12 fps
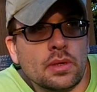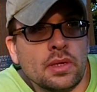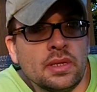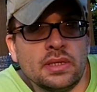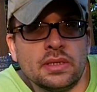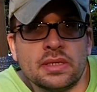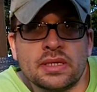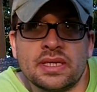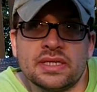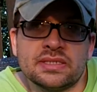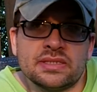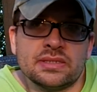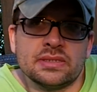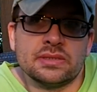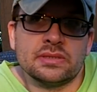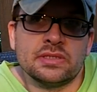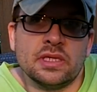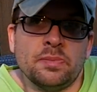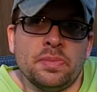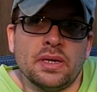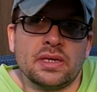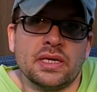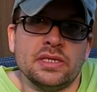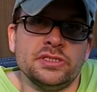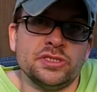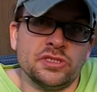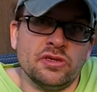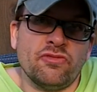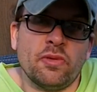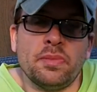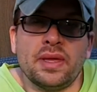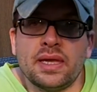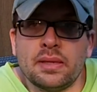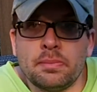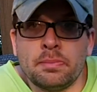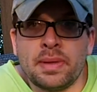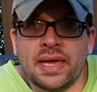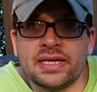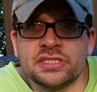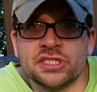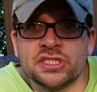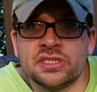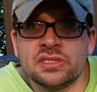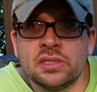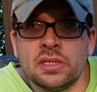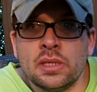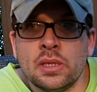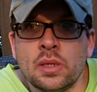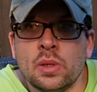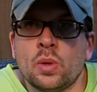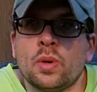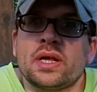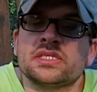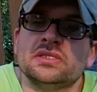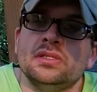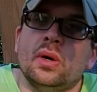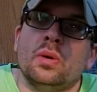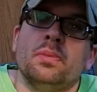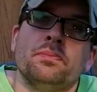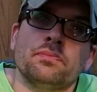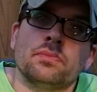and I guess CM Punk got injured from that match. Or actually, no.